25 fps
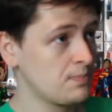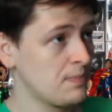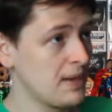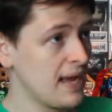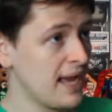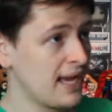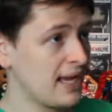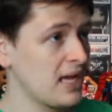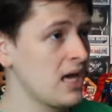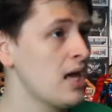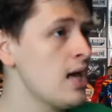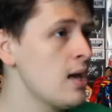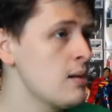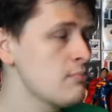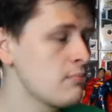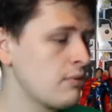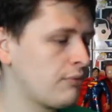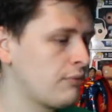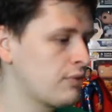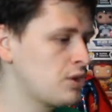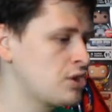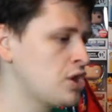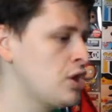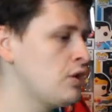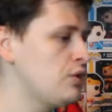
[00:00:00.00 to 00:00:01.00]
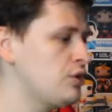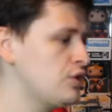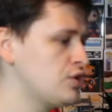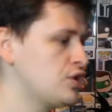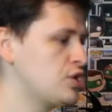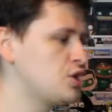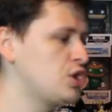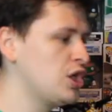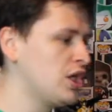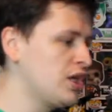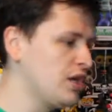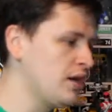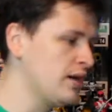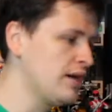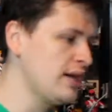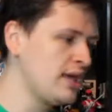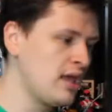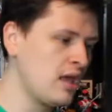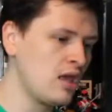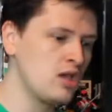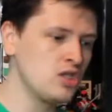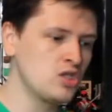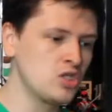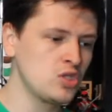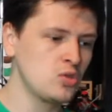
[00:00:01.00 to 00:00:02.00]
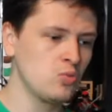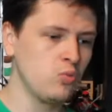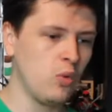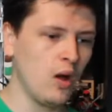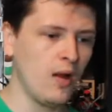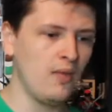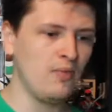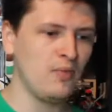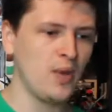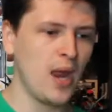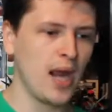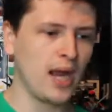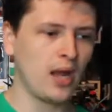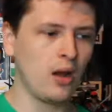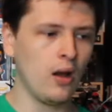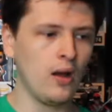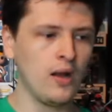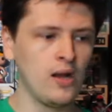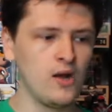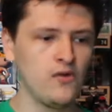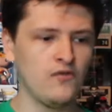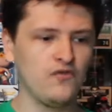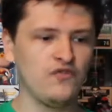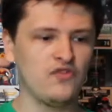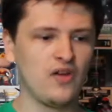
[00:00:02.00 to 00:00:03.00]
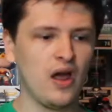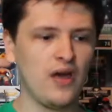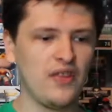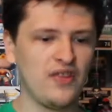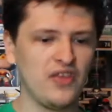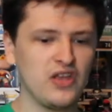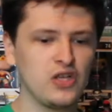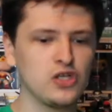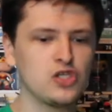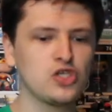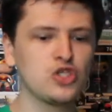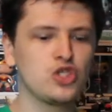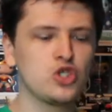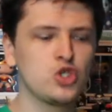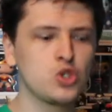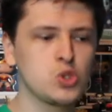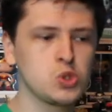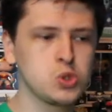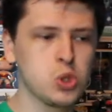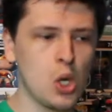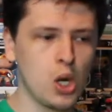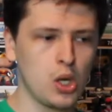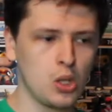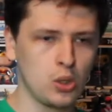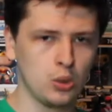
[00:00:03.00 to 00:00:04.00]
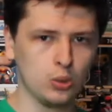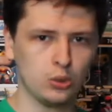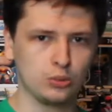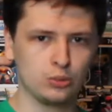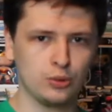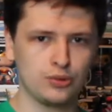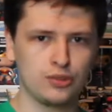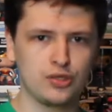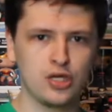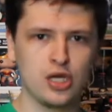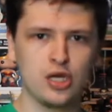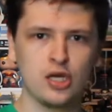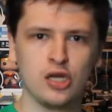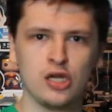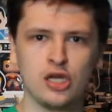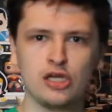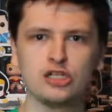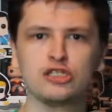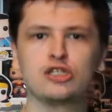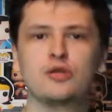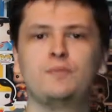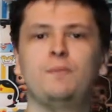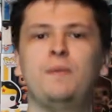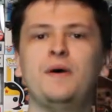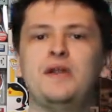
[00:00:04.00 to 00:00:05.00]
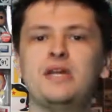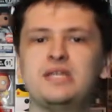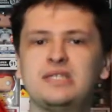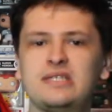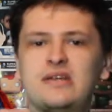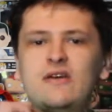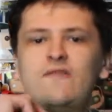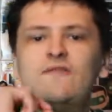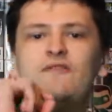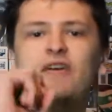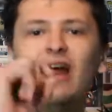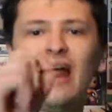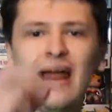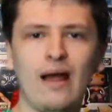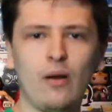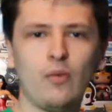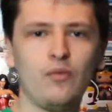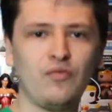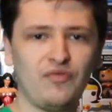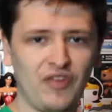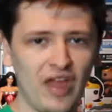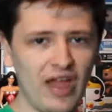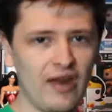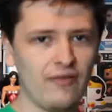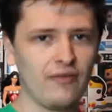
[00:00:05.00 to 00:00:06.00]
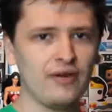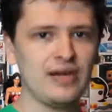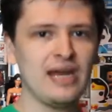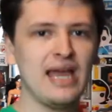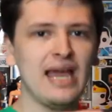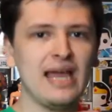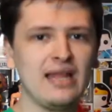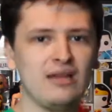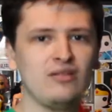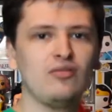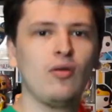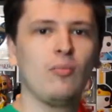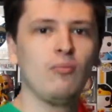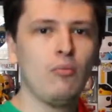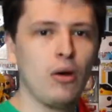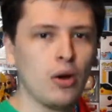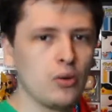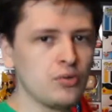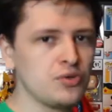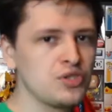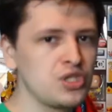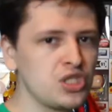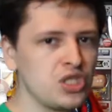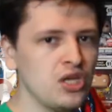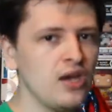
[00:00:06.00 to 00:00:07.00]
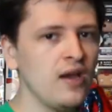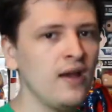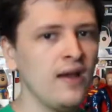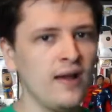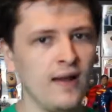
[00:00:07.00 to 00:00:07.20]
Back, but Return of the Jedi is the one that kind of, I think, struggled to put itself out there and end the most.